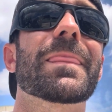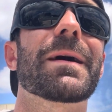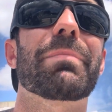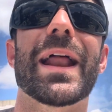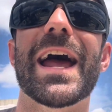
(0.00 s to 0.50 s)

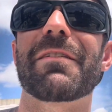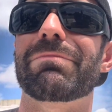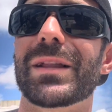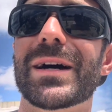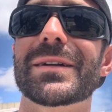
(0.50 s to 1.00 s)
But I have
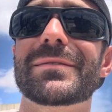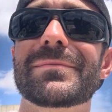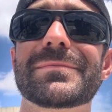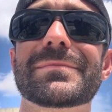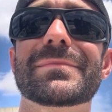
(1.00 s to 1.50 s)
blood,
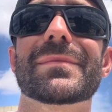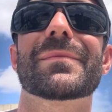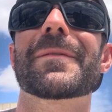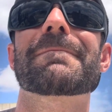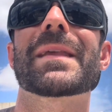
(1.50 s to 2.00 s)

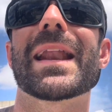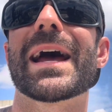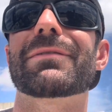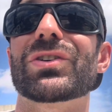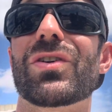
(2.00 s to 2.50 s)
and I
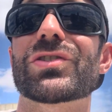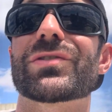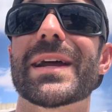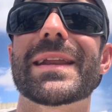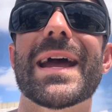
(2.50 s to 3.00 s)
have dogs
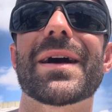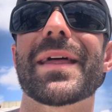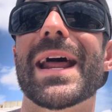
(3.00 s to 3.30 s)
right now that I